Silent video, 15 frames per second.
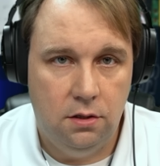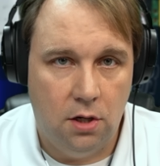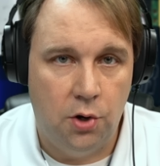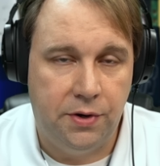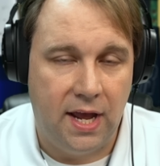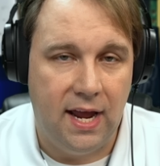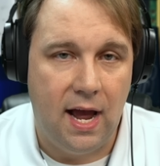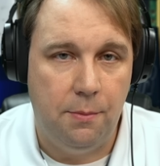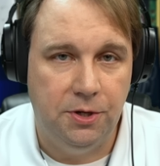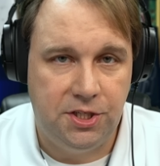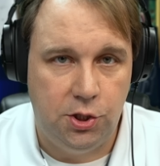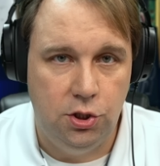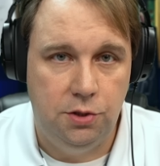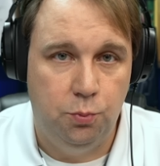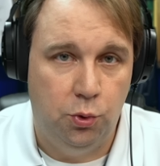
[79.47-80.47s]
Okay, how much
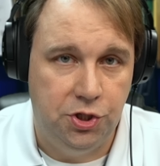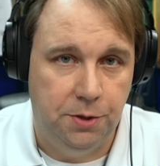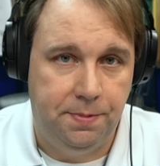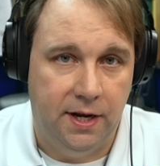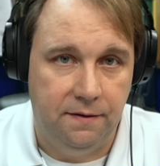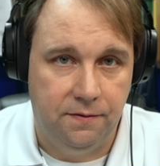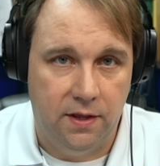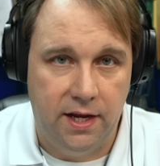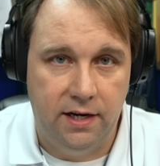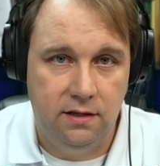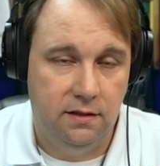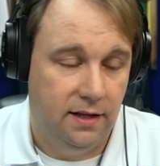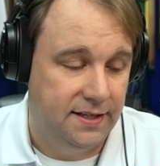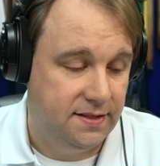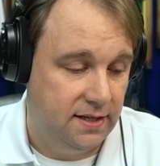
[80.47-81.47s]
would you pay for that?
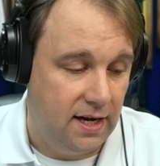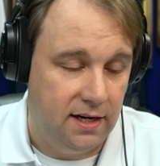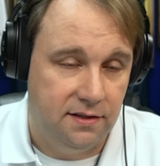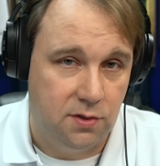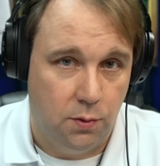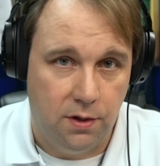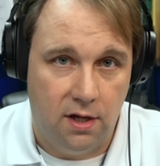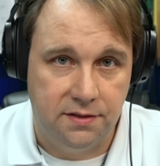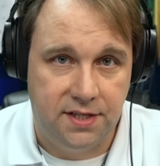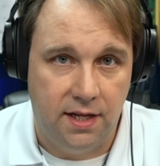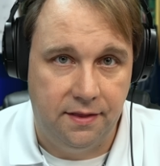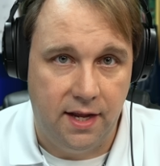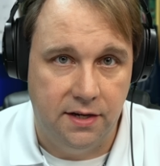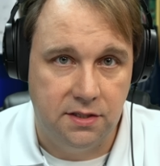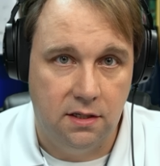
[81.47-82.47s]
Let's say I sold all
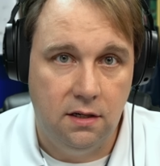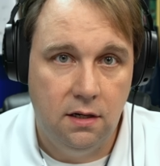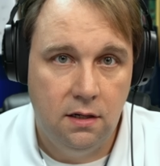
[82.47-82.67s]
10,000.